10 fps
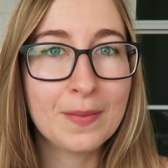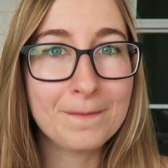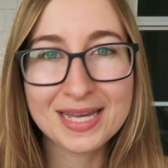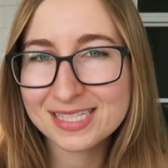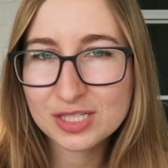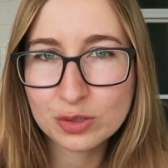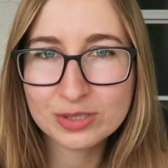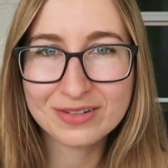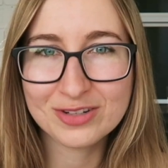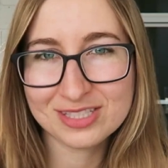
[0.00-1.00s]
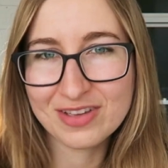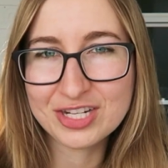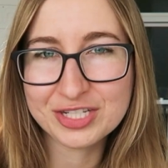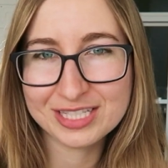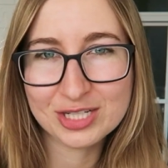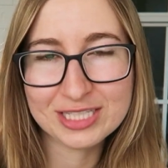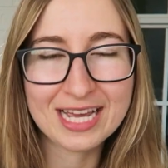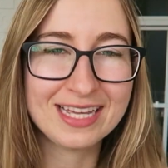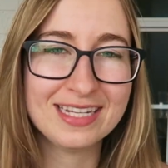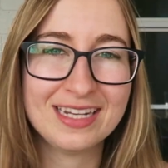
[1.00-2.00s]
best cruciferous veggies in your
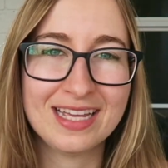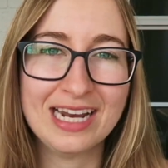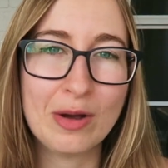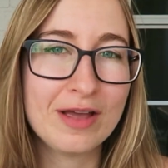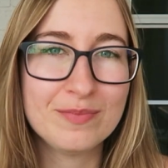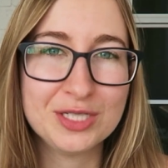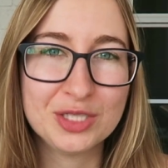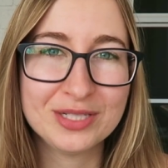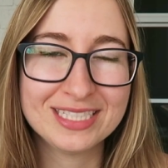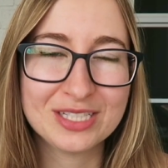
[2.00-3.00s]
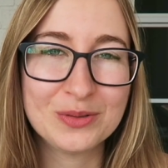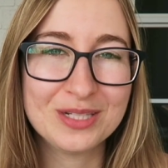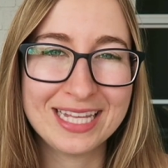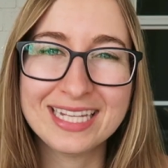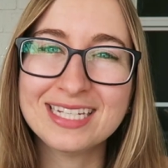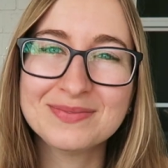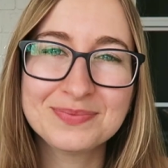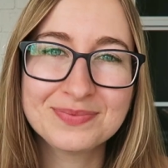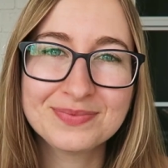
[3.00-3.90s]
diet and how I've been doing so lately.